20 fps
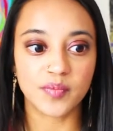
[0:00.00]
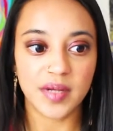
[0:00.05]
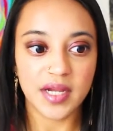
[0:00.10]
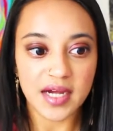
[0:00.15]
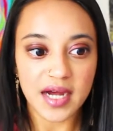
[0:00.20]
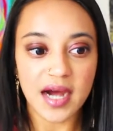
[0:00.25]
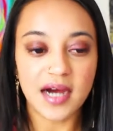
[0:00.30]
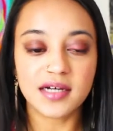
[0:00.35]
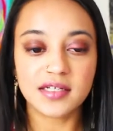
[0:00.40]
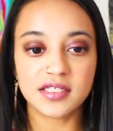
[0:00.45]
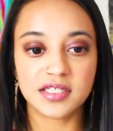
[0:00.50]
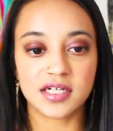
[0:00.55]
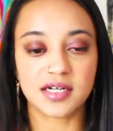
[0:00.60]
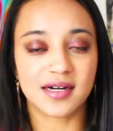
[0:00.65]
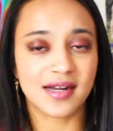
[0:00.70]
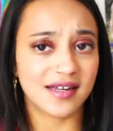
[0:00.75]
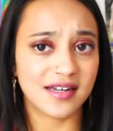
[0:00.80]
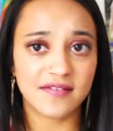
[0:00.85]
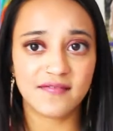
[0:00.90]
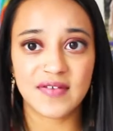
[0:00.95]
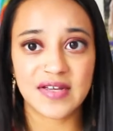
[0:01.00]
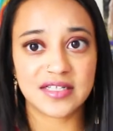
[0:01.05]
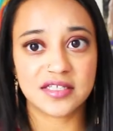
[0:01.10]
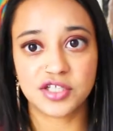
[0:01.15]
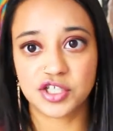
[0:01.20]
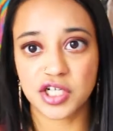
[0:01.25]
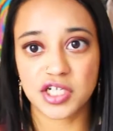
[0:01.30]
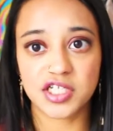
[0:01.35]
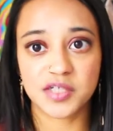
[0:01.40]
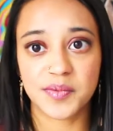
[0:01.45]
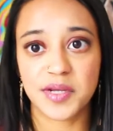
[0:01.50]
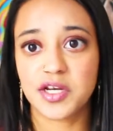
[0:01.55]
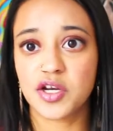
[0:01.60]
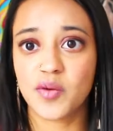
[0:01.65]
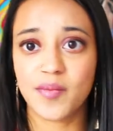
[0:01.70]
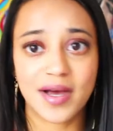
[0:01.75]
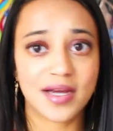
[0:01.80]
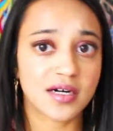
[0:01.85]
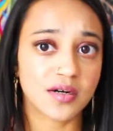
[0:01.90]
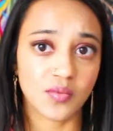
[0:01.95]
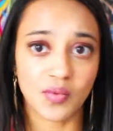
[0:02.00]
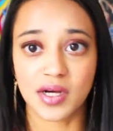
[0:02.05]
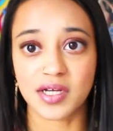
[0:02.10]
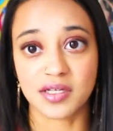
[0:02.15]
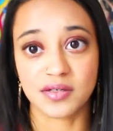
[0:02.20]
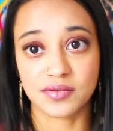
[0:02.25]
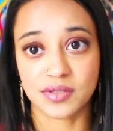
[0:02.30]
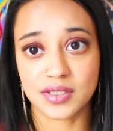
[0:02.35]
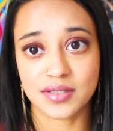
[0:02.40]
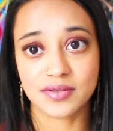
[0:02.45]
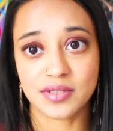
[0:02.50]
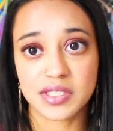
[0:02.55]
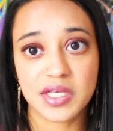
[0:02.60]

because you're gonna face judgment no matter what you do.